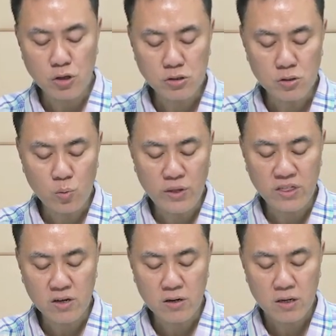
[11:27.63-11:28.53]
with
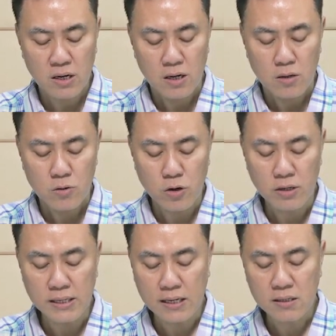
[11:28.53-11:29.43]

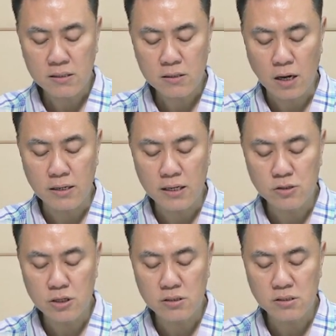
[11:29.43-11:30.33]
chronic
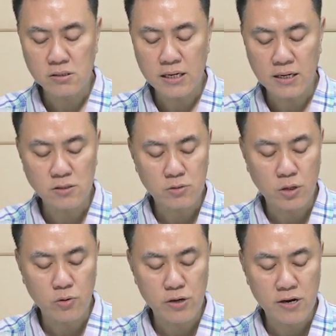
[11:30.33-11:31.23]
conditions, Chinese
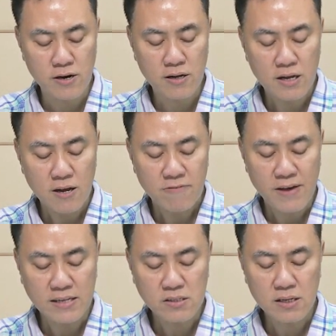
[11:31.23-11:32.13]
New Year
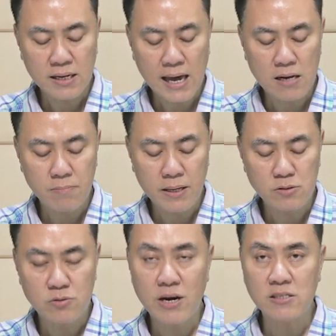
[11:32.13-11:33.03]
fast can be
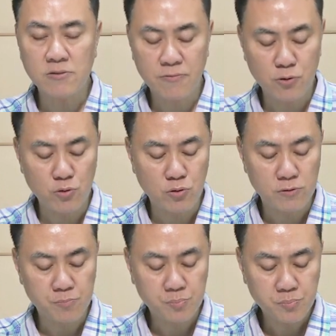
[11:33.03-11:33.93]
stressful.
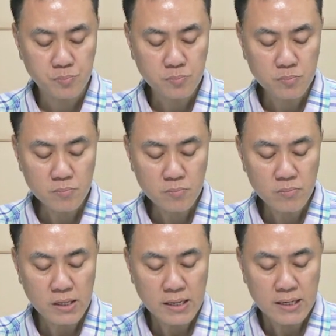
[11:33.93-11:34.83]

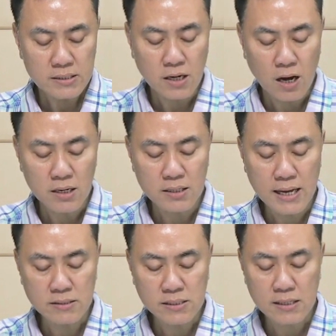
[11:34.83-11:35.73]
The
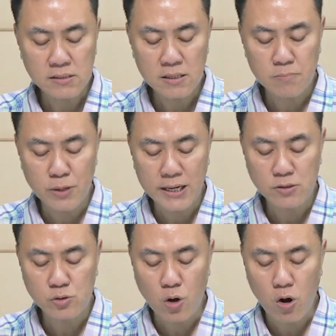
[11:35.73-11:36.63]
holiday season brings
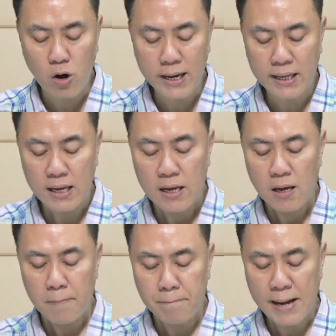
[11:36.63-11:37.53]
joy,
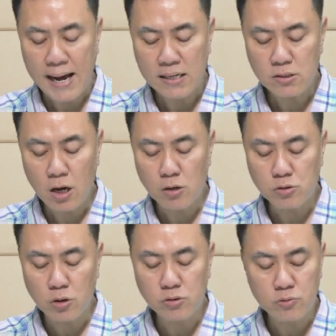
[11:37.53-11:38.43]
but
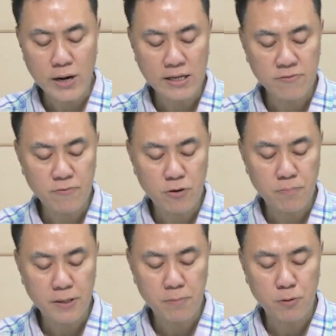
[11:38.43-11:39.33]
also stress for
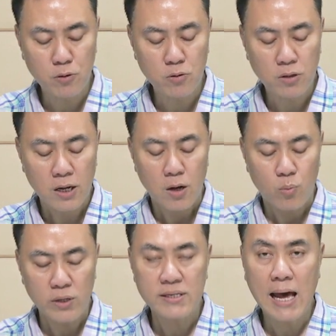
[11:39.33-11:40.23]
people
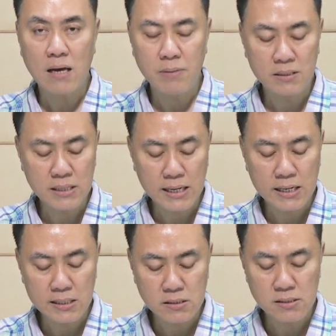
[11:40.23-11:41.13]
with
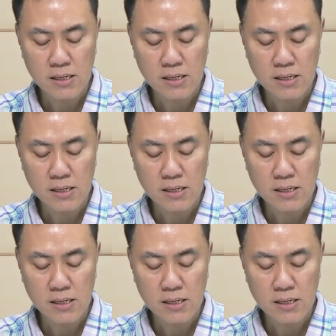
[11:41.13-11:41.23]
diabetes,